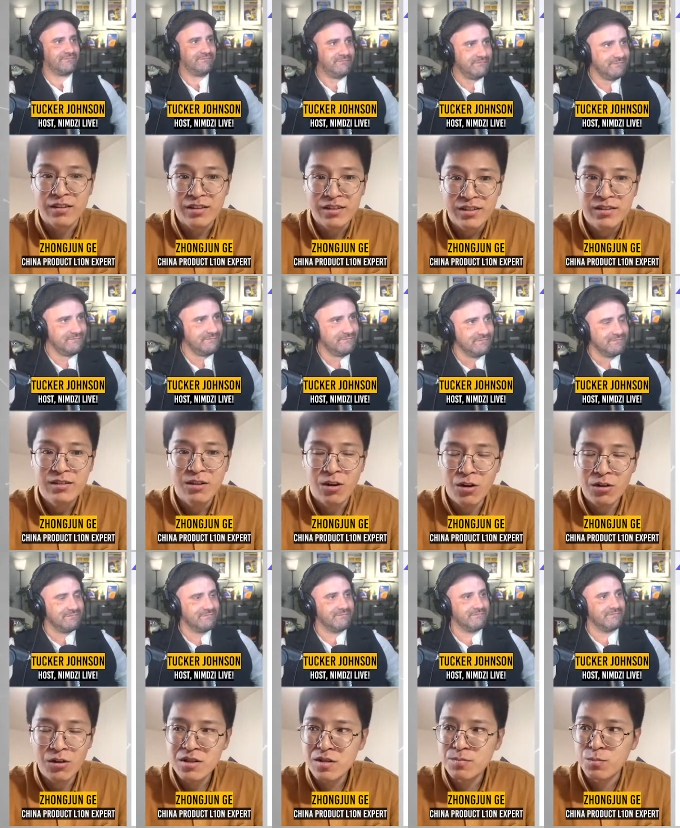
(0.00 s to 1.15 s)
Speaker 1: Yeah,
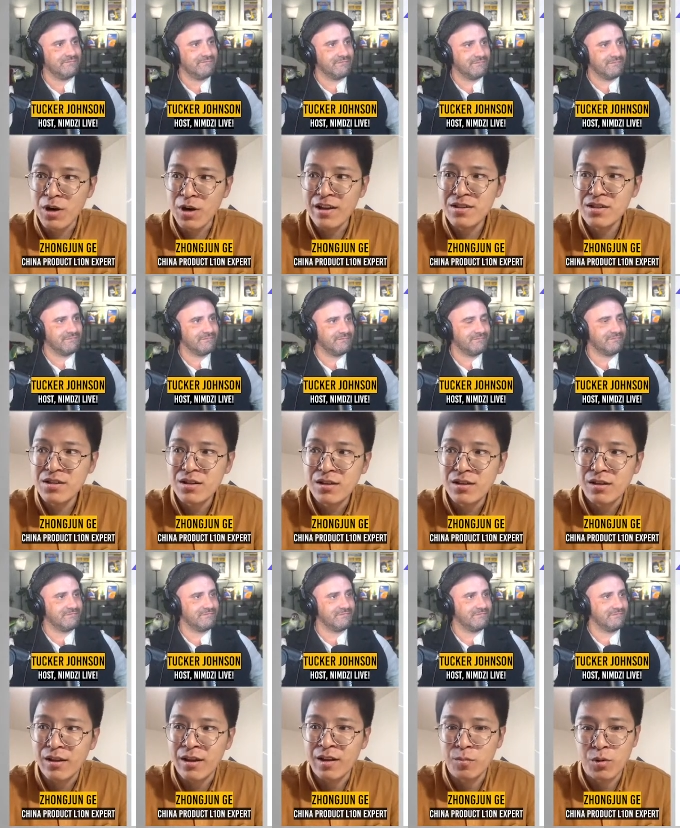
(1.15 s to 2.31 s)
all these brands
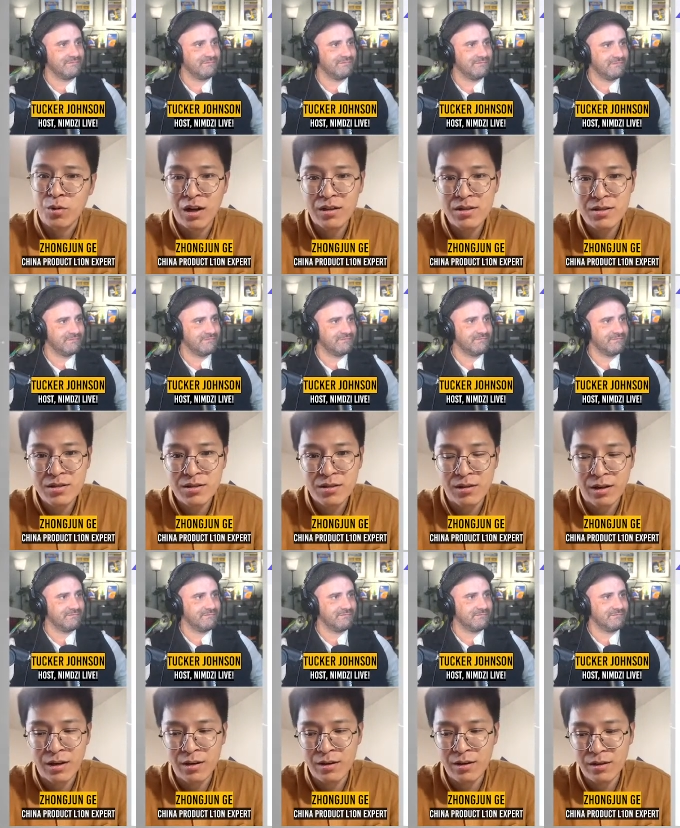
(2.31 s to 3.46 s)
and products
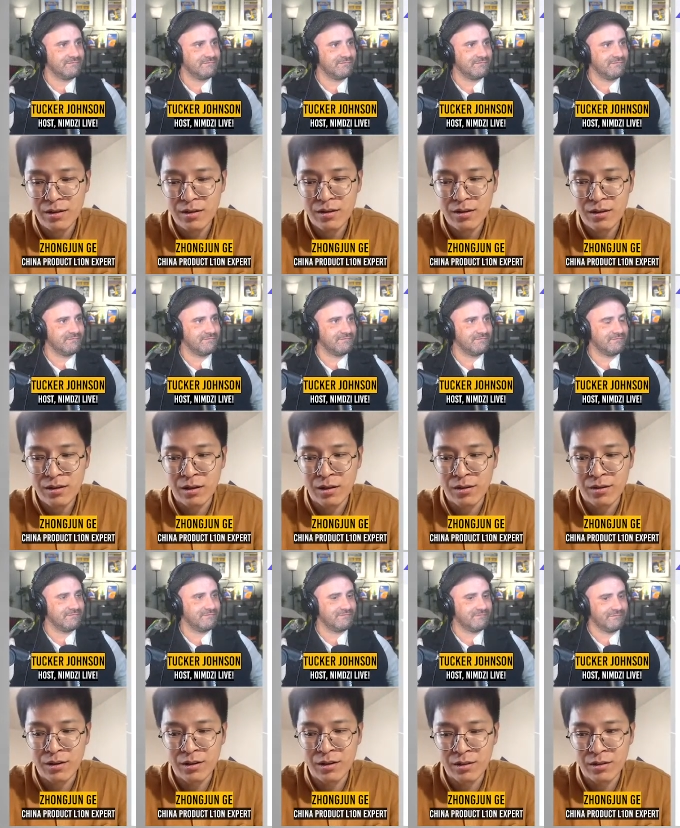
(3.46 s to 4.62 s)
they
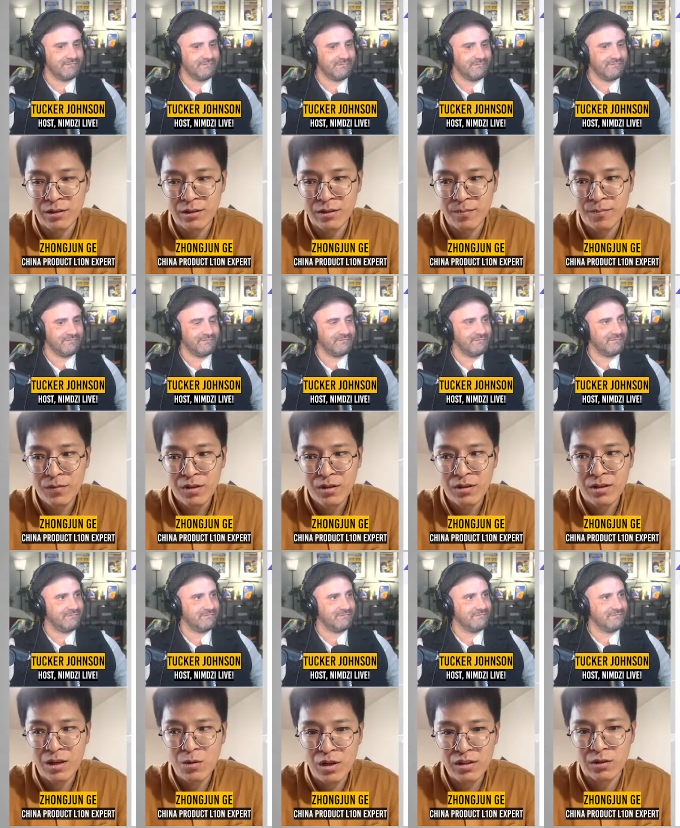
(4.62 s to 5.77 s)
uh, the the
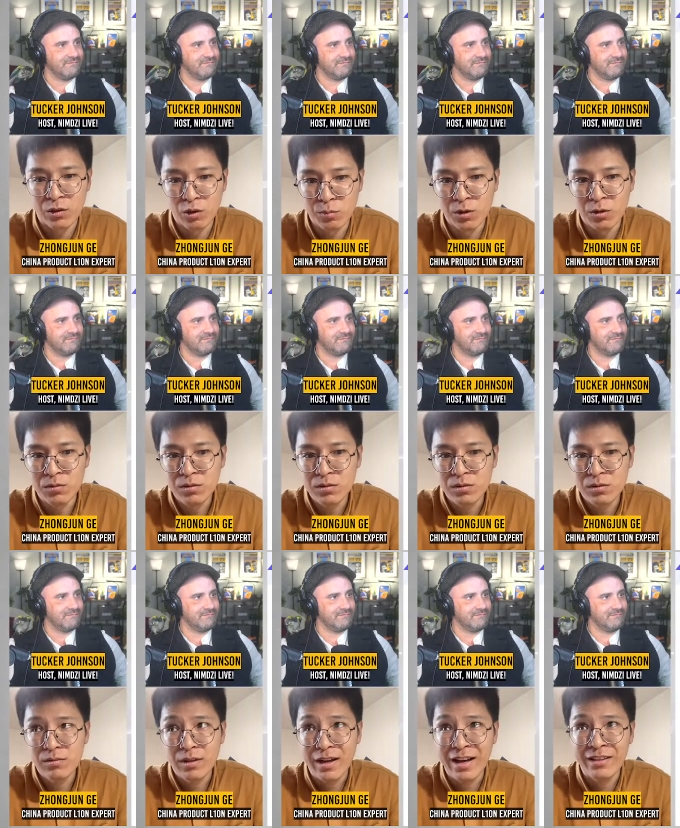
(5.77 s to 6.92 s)
they went global
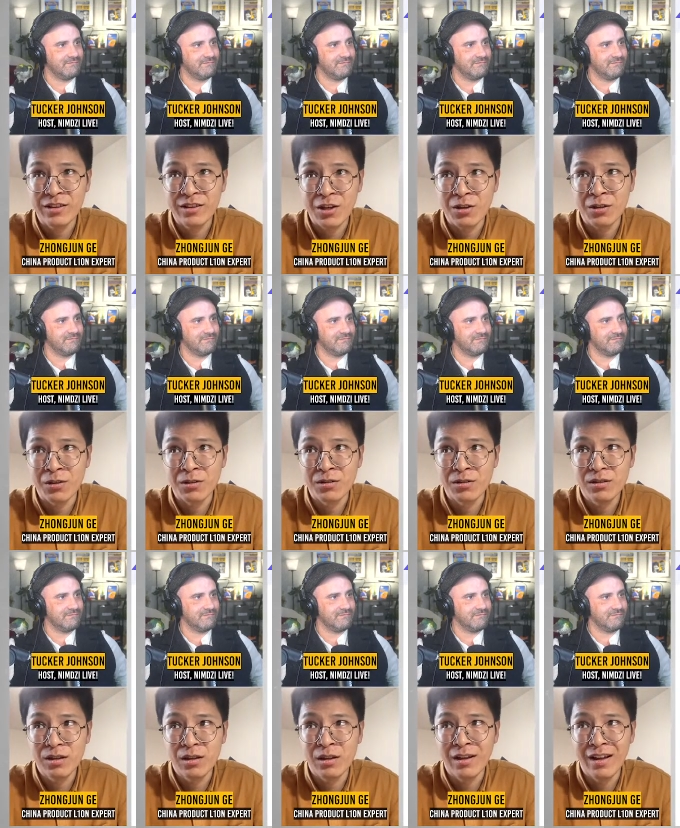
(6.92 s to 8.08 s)
at
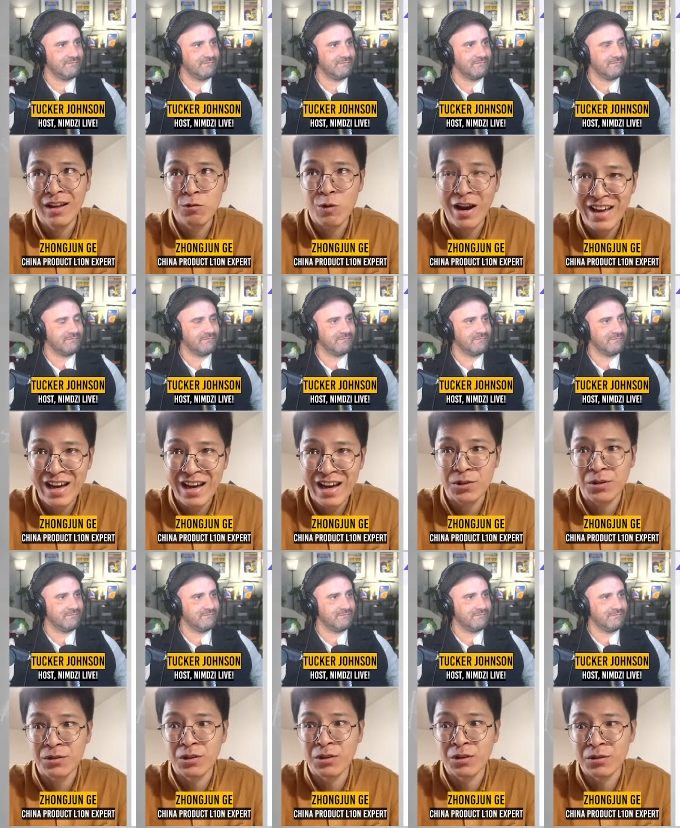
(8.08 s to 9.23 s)
their uh, right
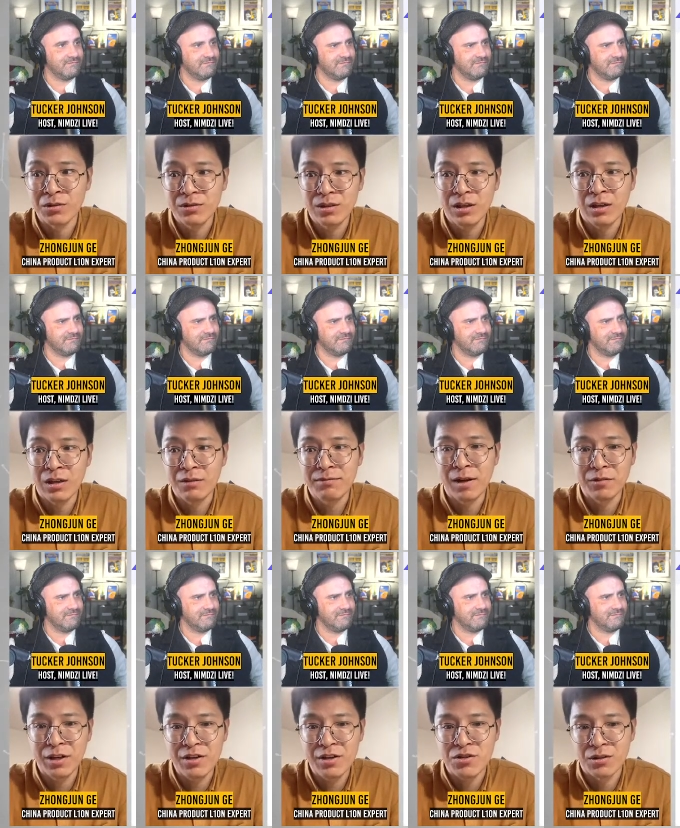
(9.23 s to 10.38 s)
after their uh,
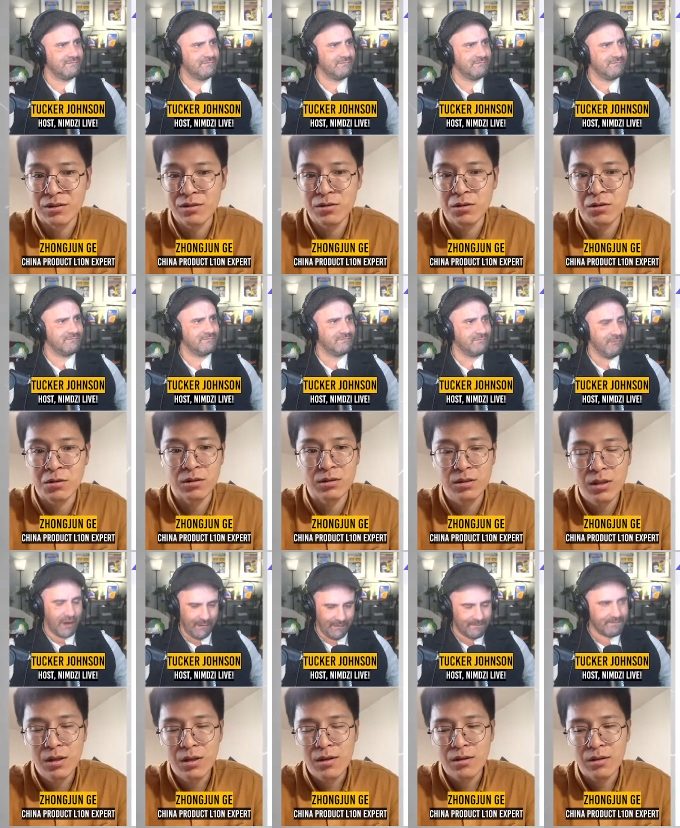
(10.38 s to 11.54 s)
foundation right.
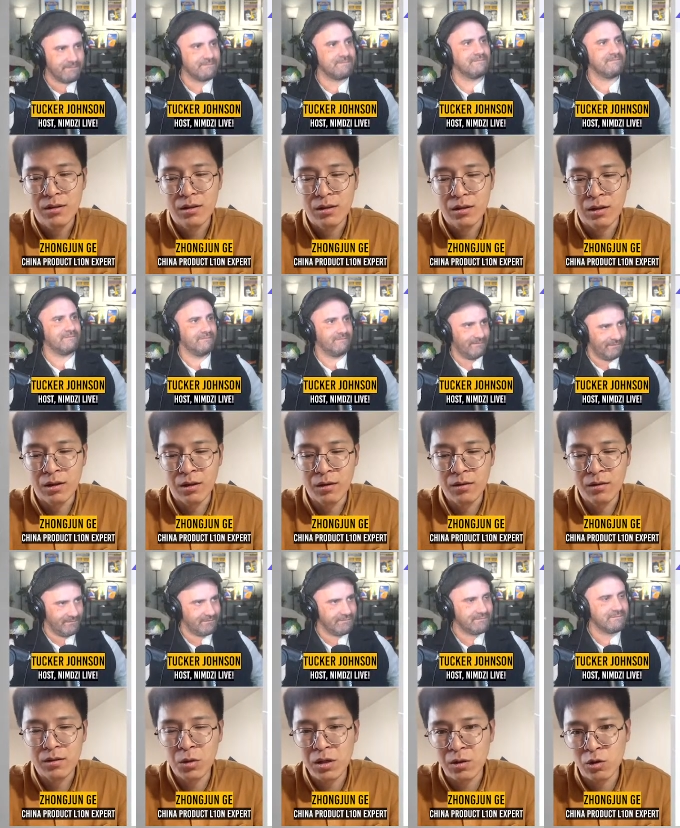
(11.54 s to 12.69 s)
or
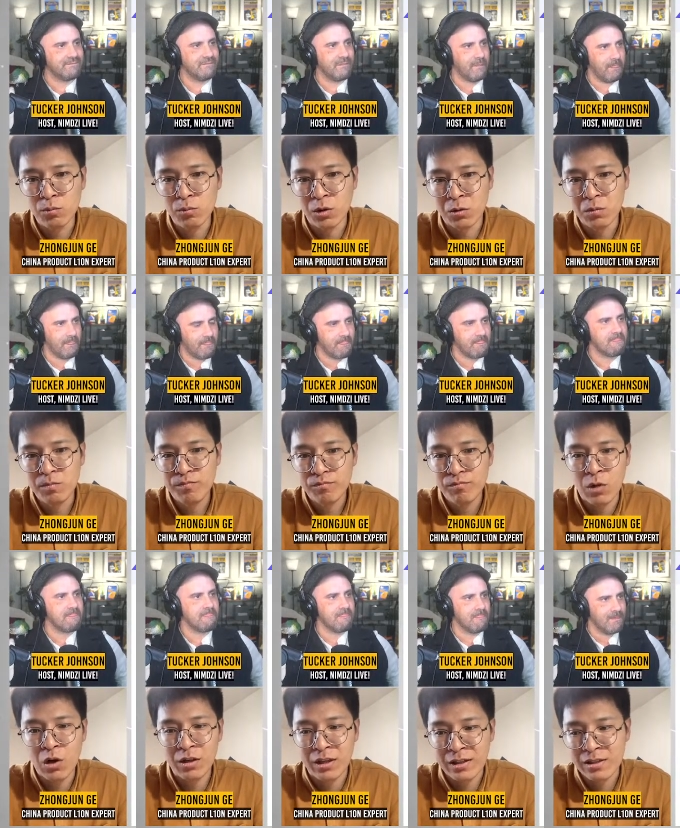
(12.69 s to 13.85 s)
uh, going global
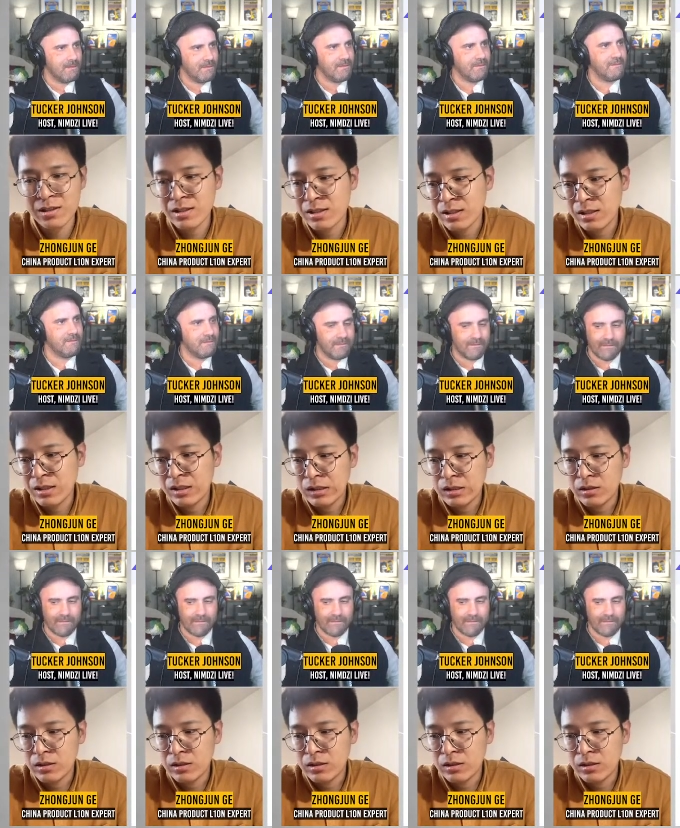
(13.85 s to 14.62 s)
market